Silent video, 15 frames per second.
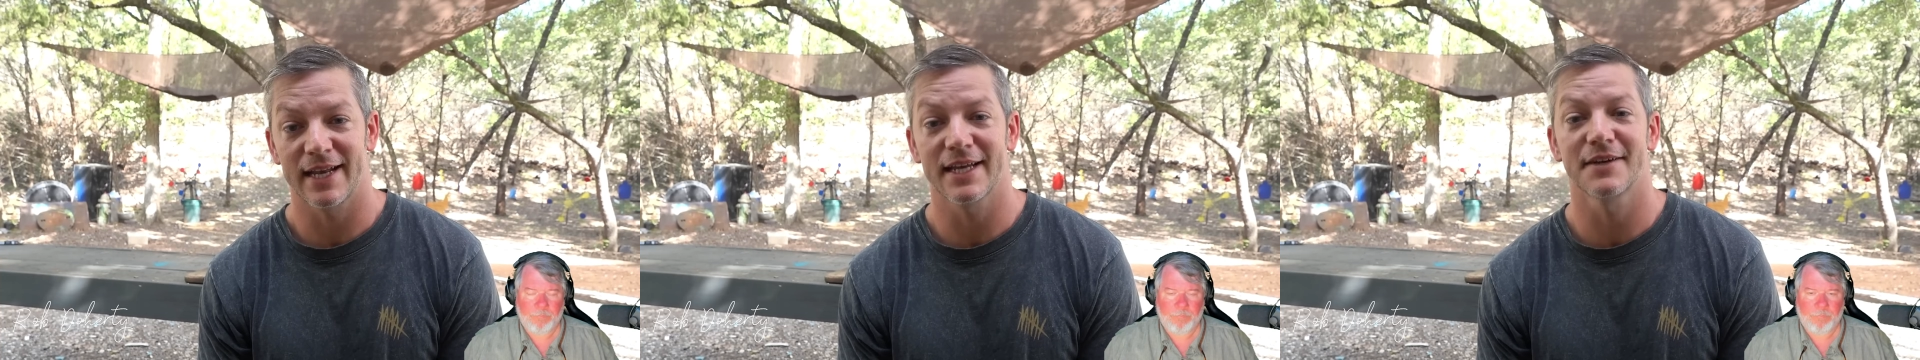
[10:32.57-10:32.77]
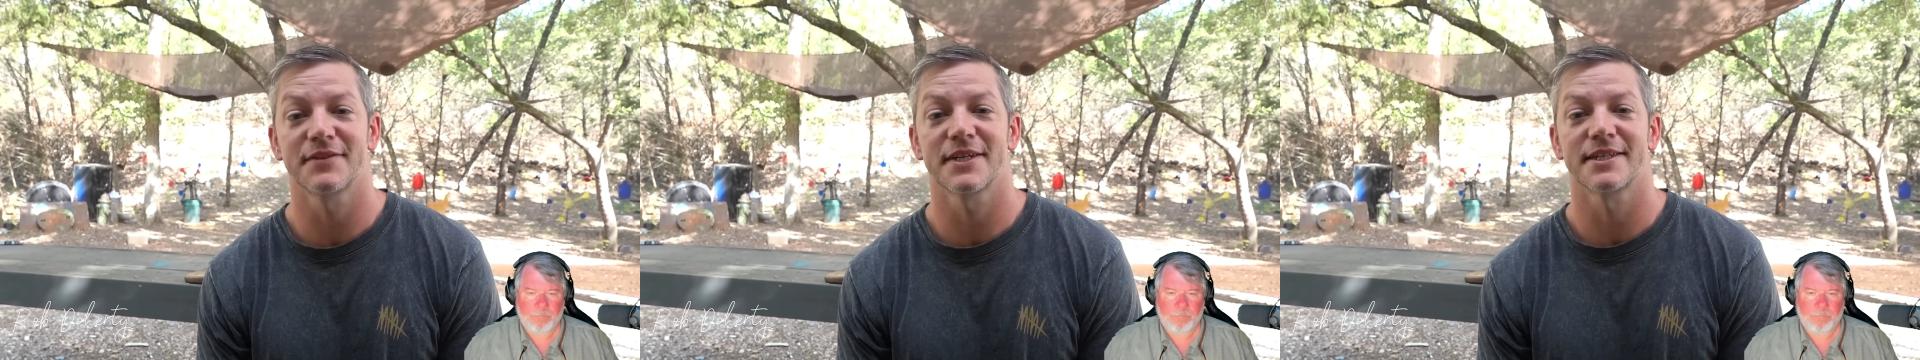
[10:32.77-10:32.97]

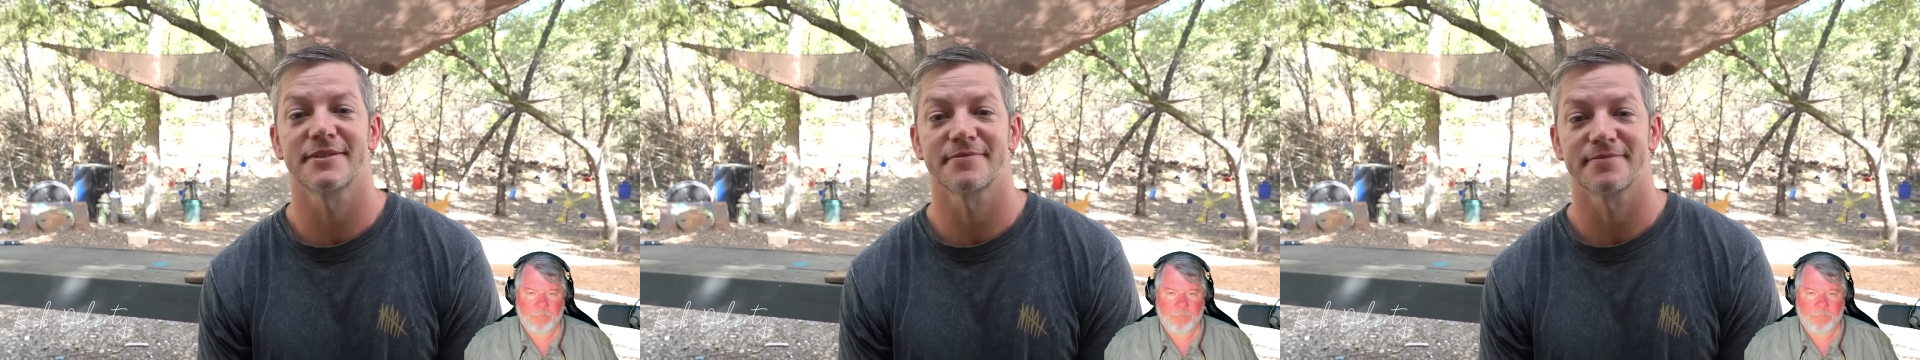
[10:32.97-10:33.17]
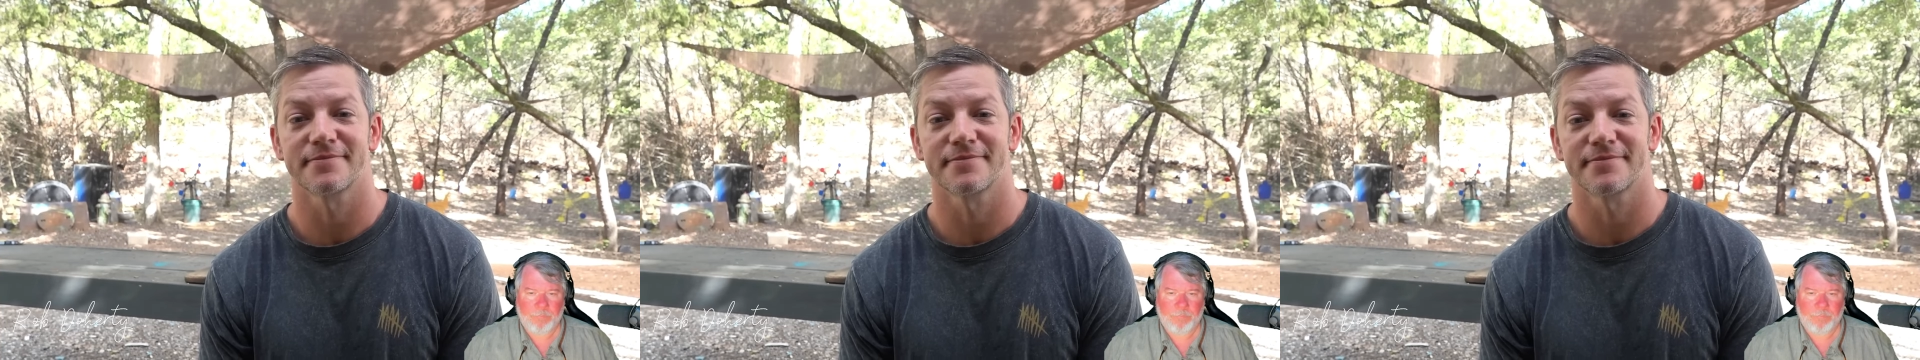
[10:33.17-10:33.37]
Speaker 1: love you,
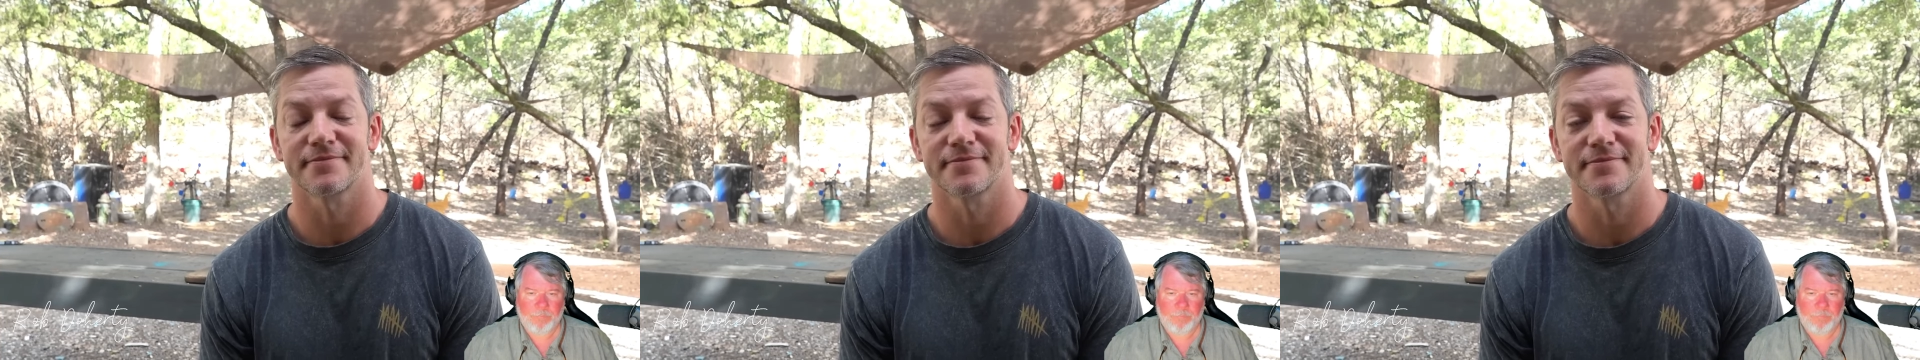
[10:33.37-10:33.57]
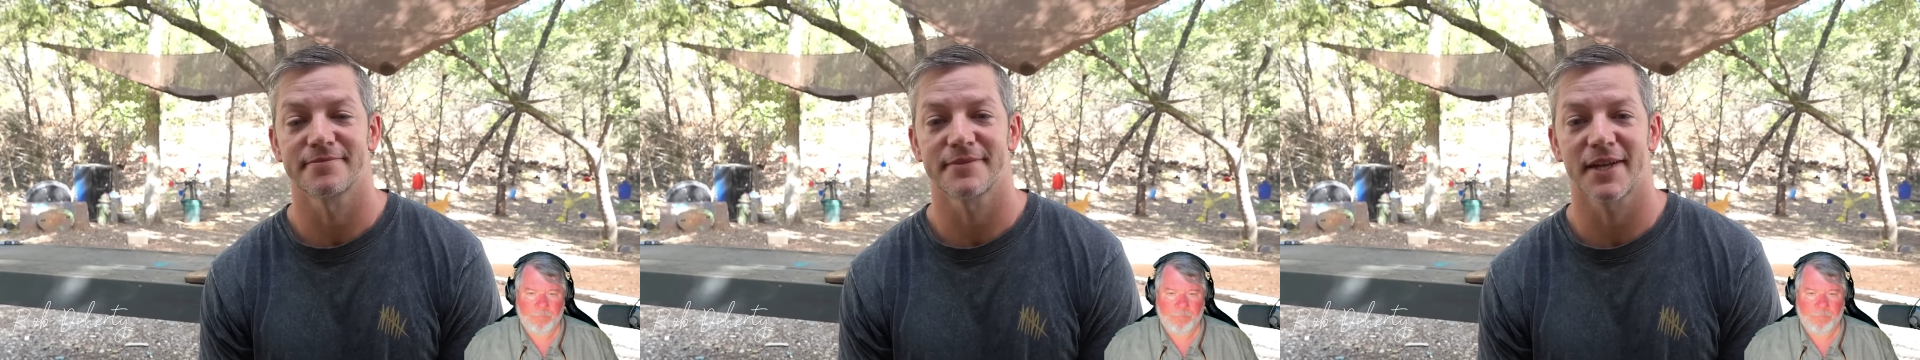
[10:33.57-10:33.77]

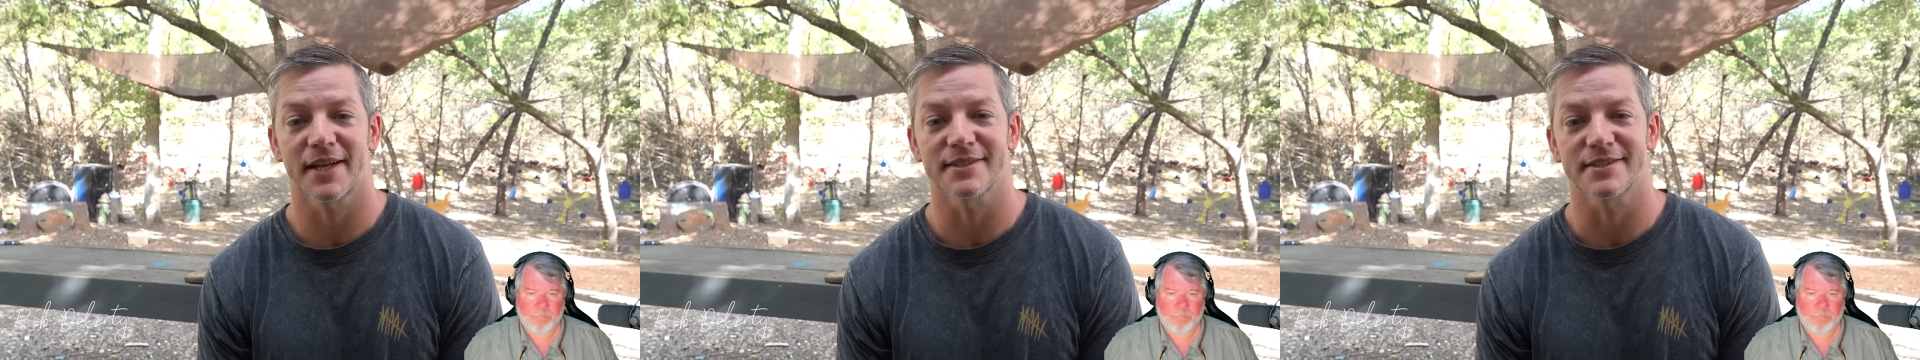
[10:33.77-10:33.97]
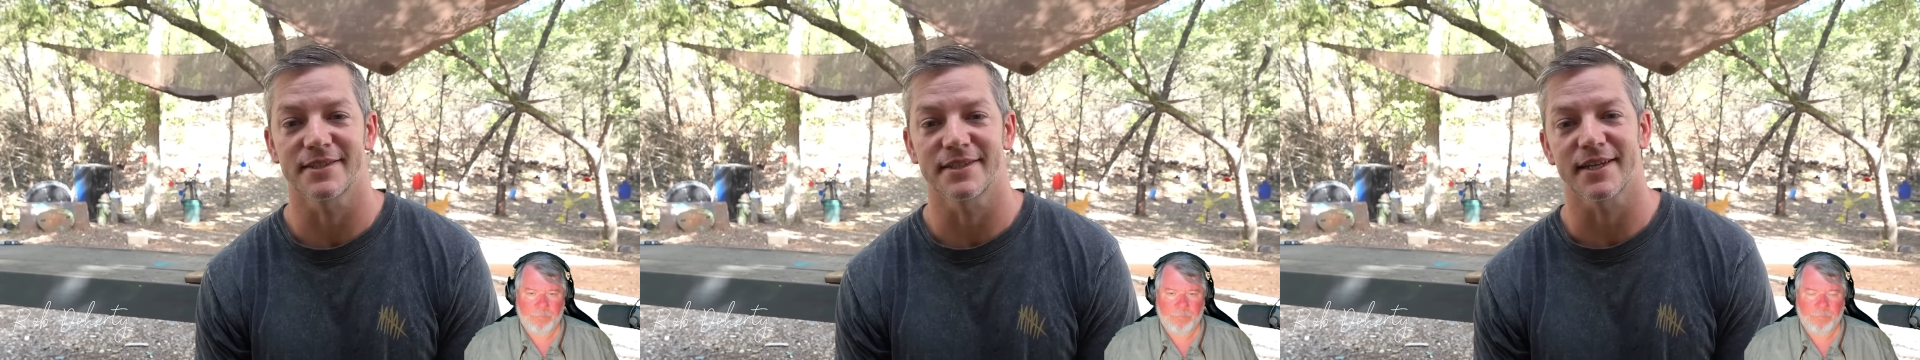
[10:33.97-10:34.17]
and
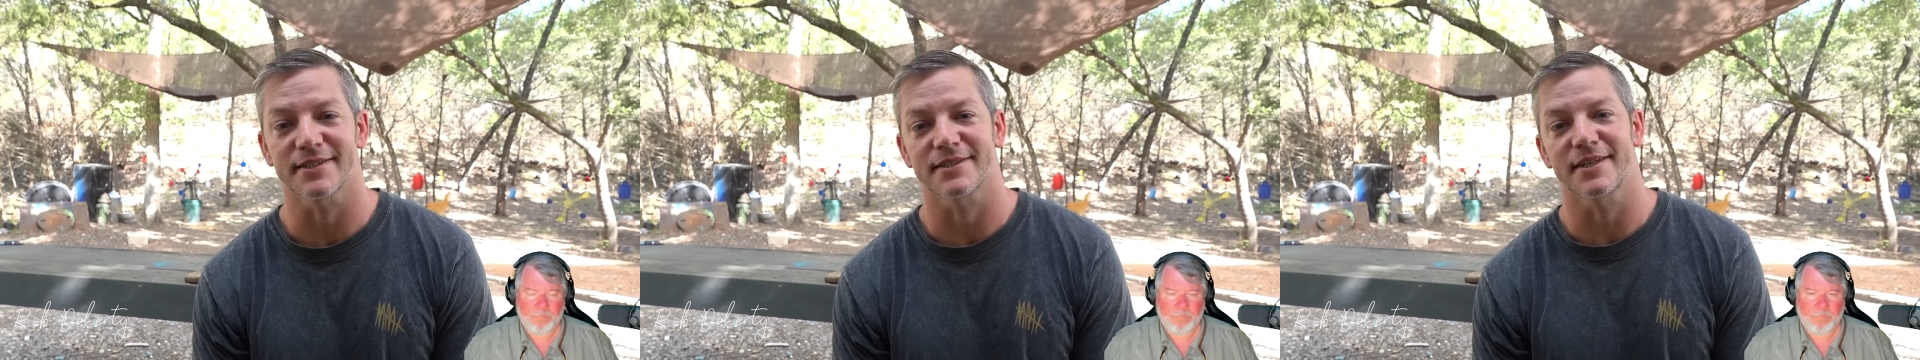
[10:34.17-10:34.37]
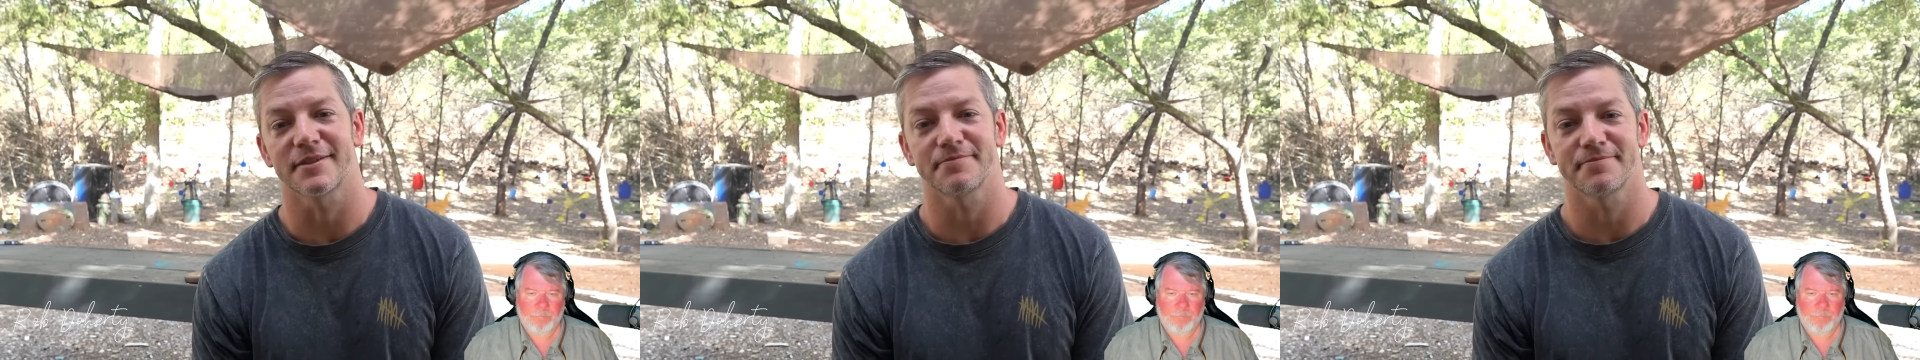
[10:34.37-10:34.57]
I'll see you
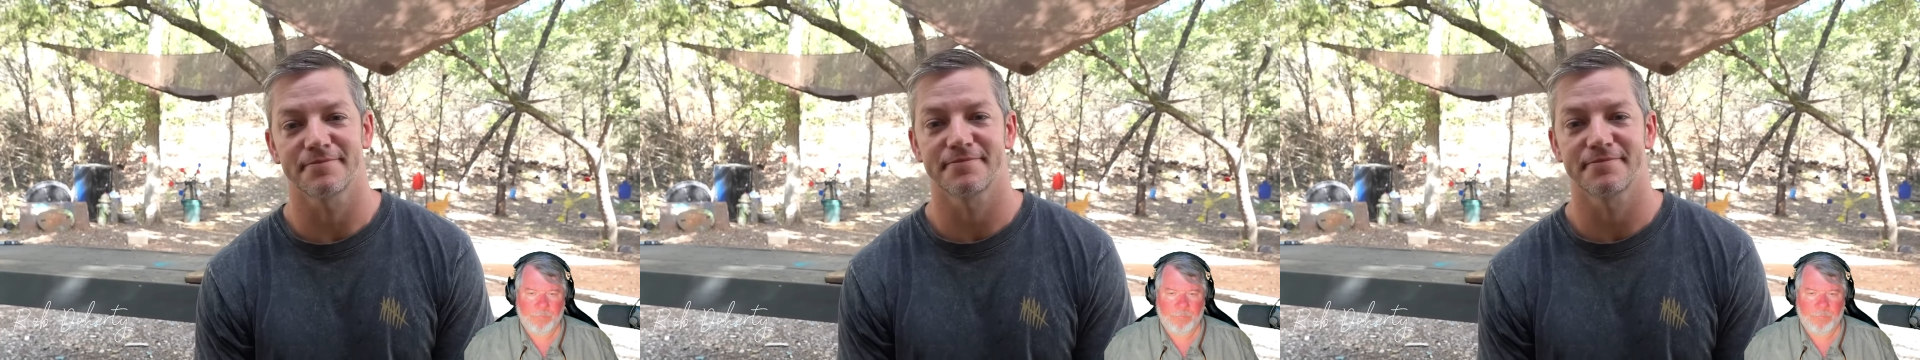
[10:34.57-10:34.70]
next time.